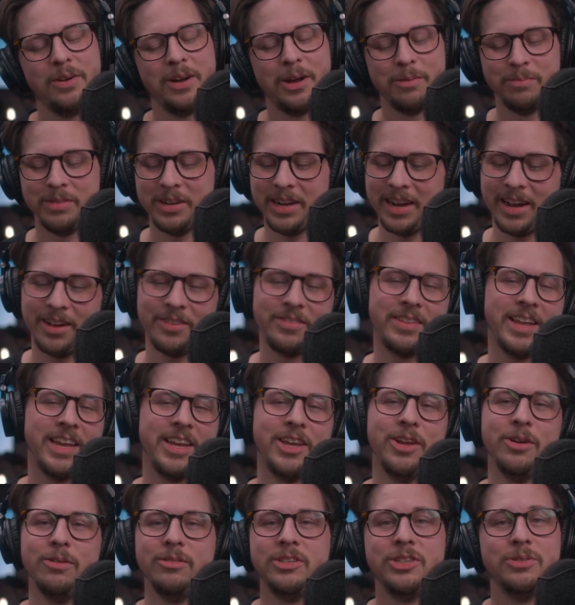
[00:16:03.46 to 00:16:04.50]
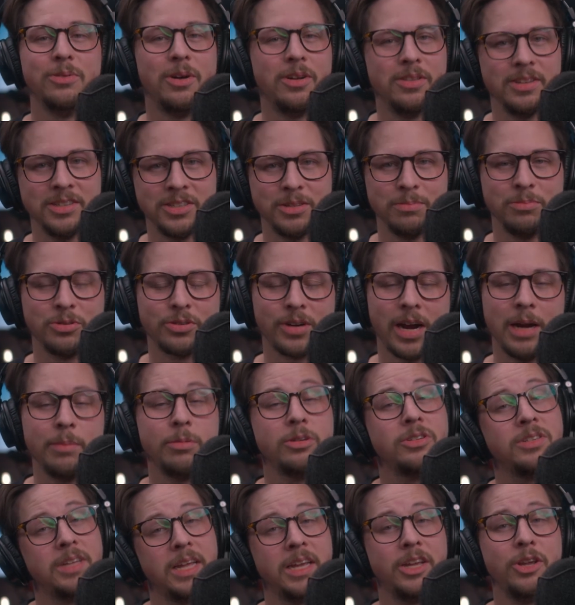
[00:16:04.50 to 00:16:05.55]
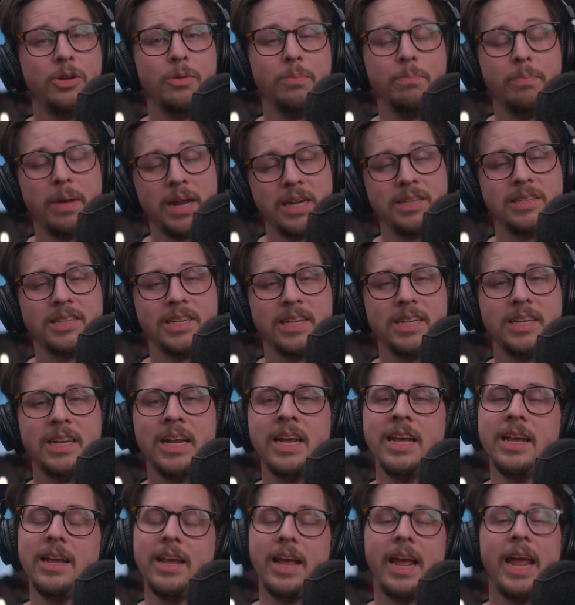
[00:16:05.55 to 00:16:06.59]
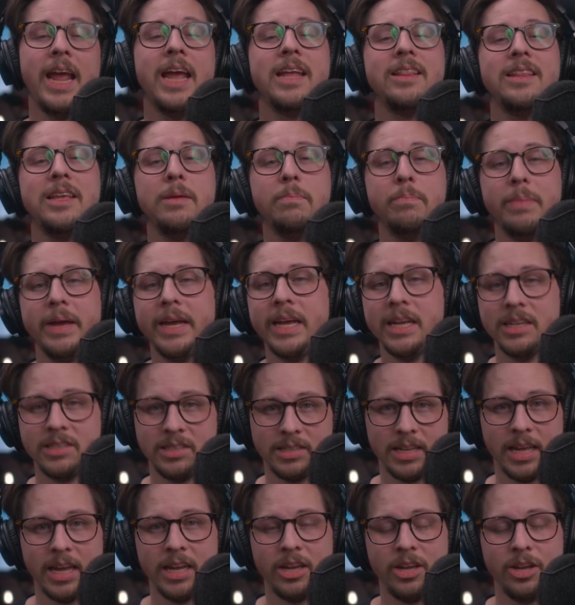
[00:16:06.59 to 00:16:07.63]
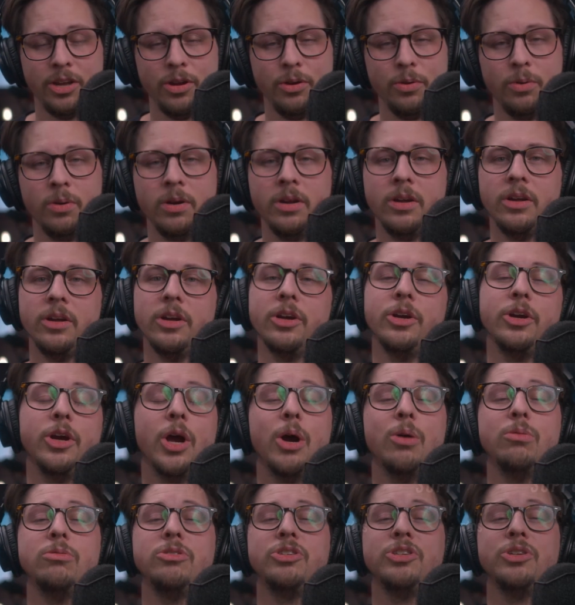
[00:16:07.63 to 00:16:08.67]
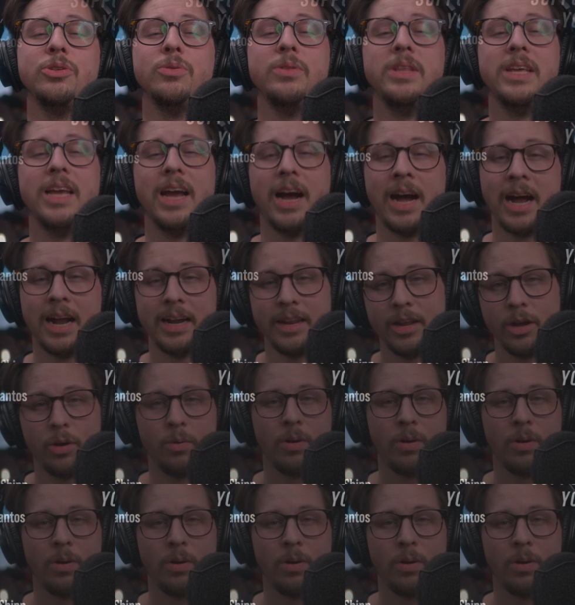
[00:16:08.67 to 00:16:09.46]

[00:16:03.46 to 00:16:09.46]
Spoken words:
helped you out. Thank you to all the subscribers. Thank you, BASN, and the biggest thank you goes to the audio